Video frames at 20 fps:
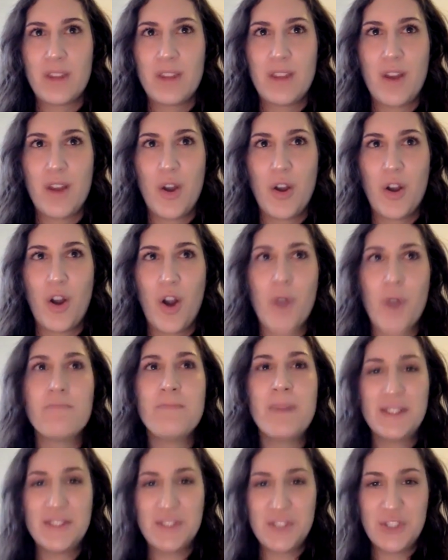our
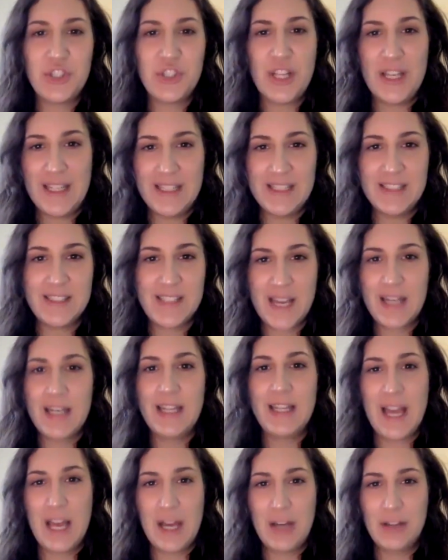message is
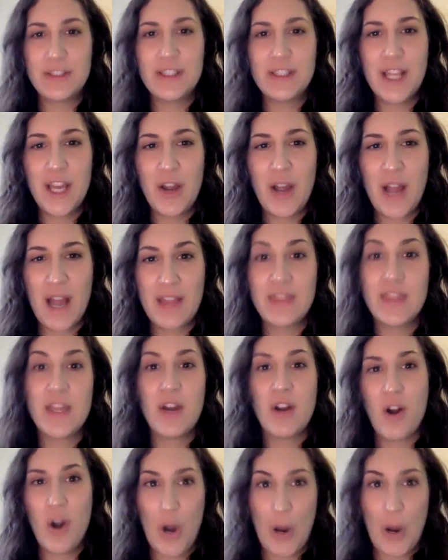getting out there and
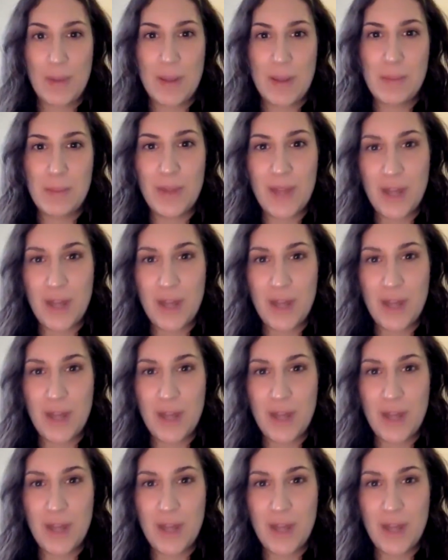there are people